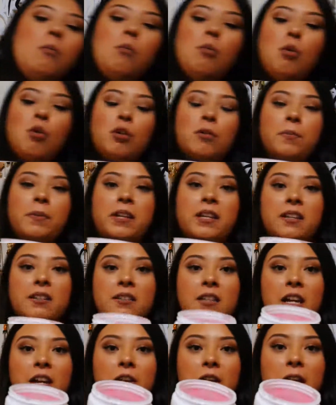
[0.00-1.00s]
more
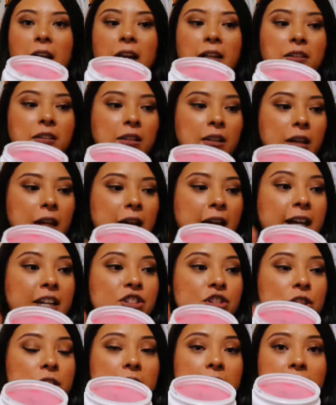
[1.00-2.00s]
because I and I
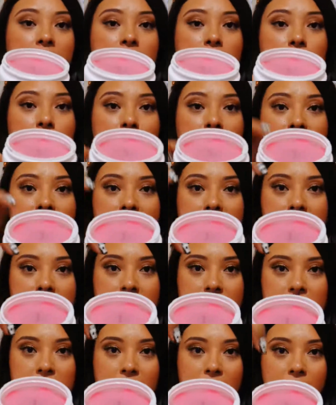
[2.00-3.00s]
actually ended up liking
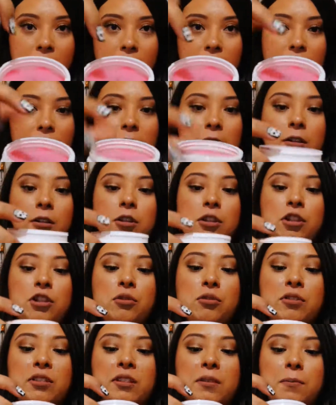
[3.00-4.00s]
this a lot.
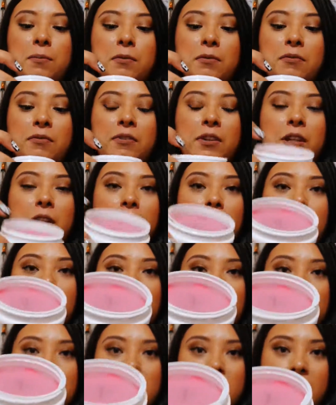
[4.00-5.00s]
You dip your finger
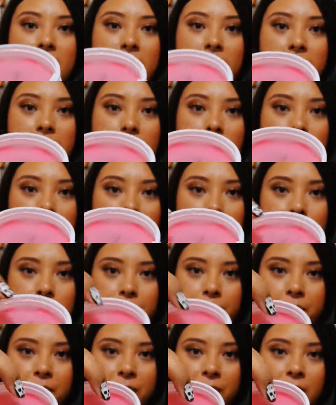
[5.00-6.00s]
inside there,
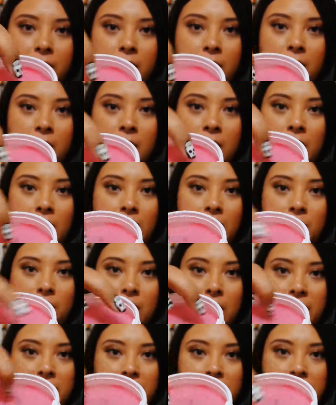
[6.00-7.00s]
and
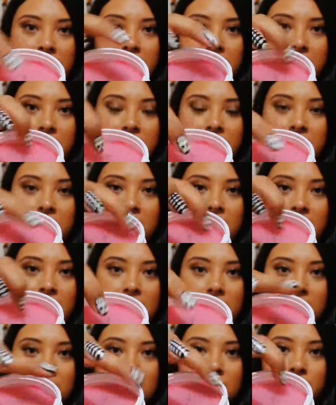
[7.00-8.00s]
as you guys can see,
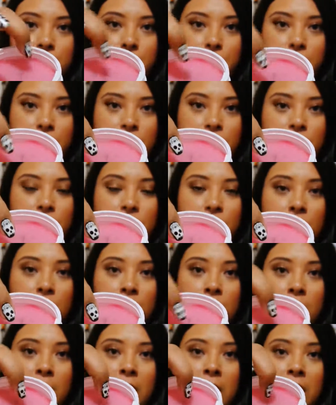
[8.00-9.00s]
it's a sponge,
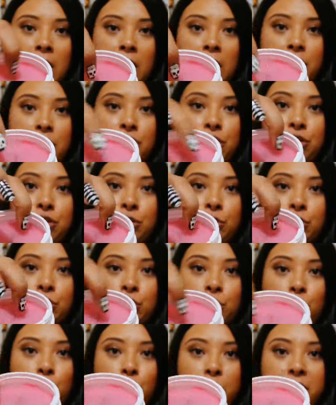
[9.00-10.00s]
and you
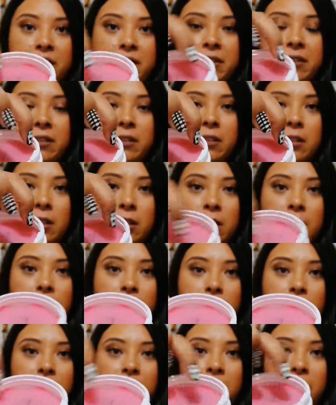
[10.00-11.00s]
just twist
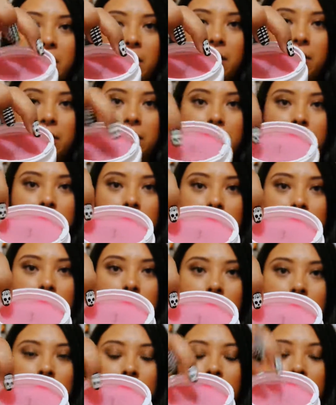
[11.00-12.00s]
your finger
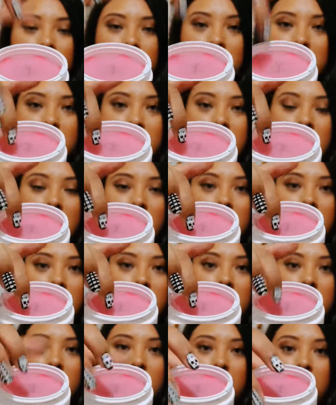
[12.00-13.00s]

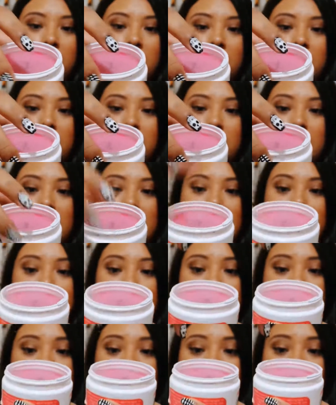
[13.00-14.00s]
inside and the
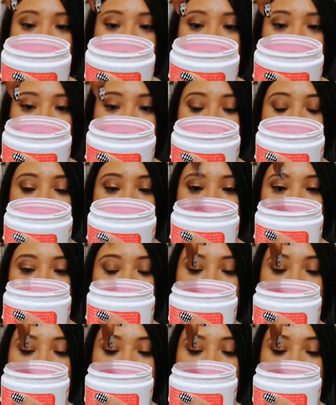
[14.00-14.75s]
acetone it's